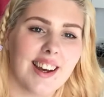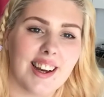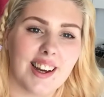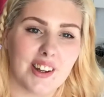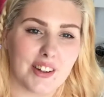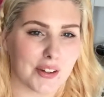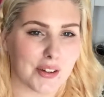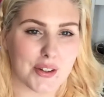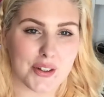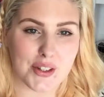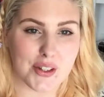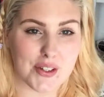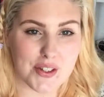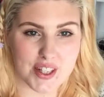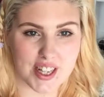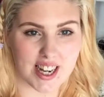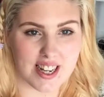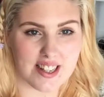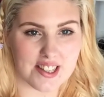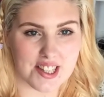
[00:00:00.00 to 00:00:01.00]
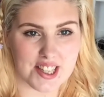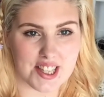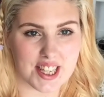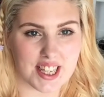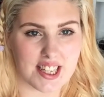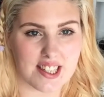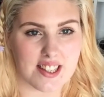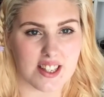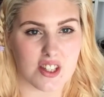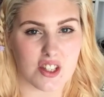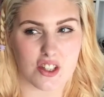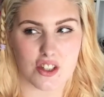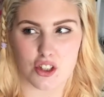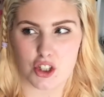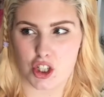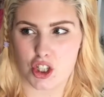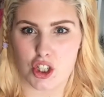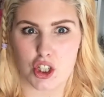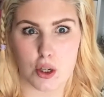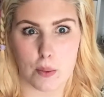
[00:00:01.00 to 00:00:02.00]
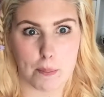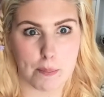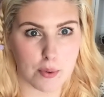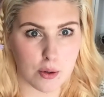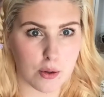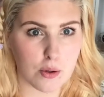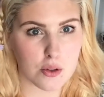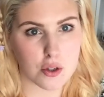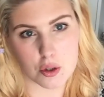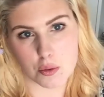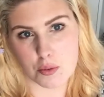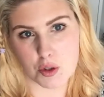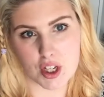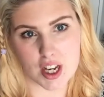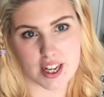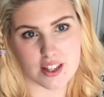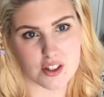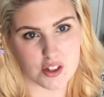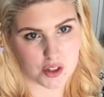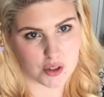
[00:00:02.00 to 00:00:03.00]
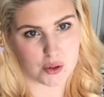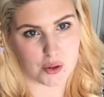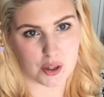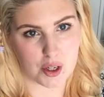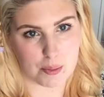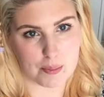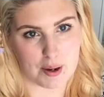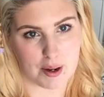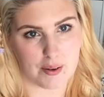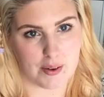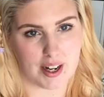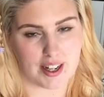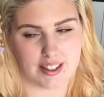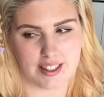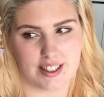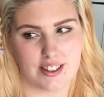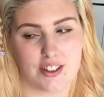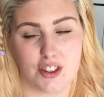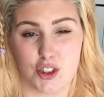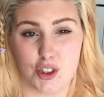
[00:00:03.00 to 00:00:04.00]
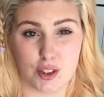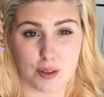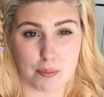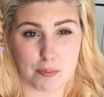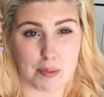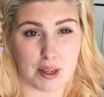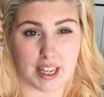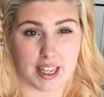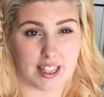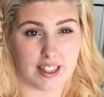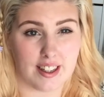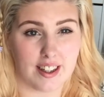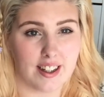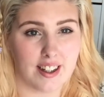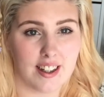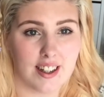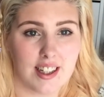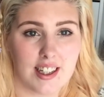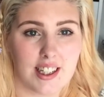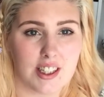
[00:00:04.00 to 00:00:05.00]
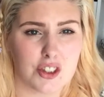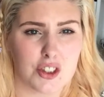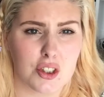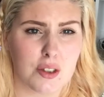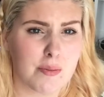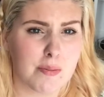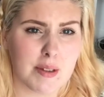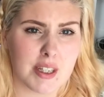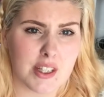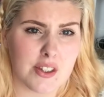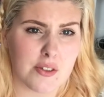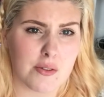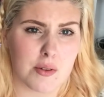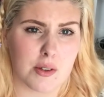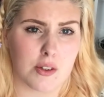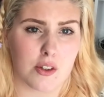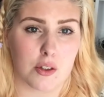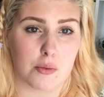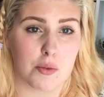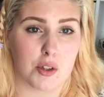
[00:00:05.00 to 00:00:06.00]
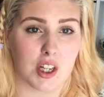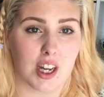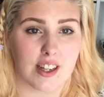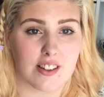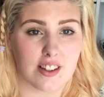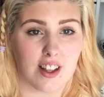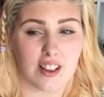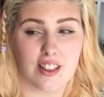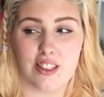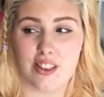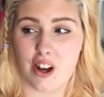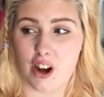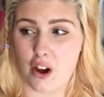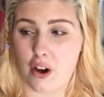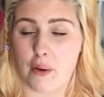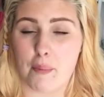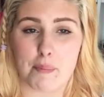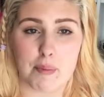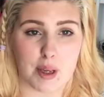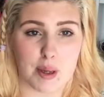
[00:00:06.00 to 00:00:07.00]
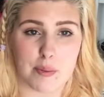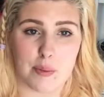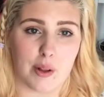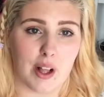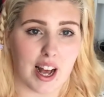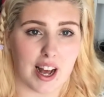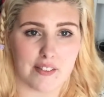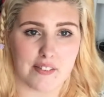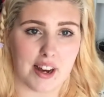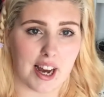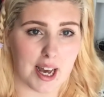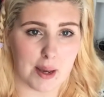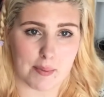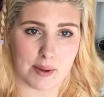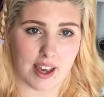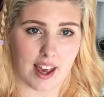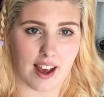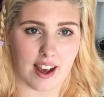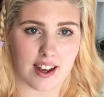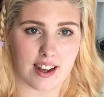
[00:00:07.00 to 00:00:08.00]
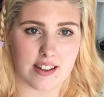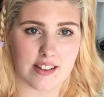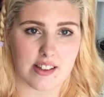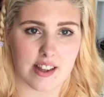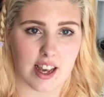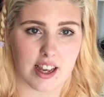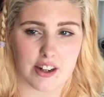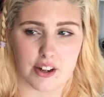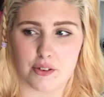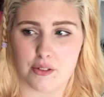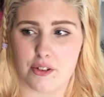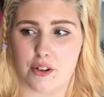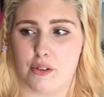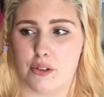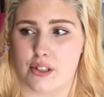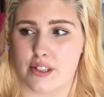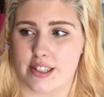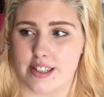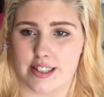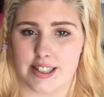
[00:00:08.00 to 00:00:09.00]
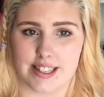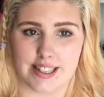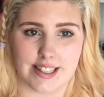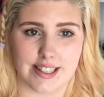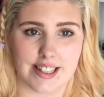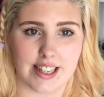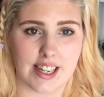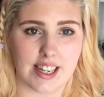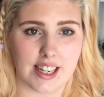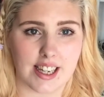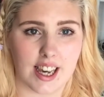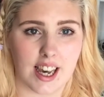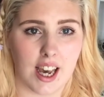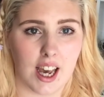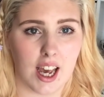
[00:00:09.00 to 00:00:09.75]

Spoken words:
and all those kinds of things. It's such a taboo subject to talk about, and it shouldn't be. It shouldn't be a taboo subject. A lot of people have IBS. I don't know the statistic,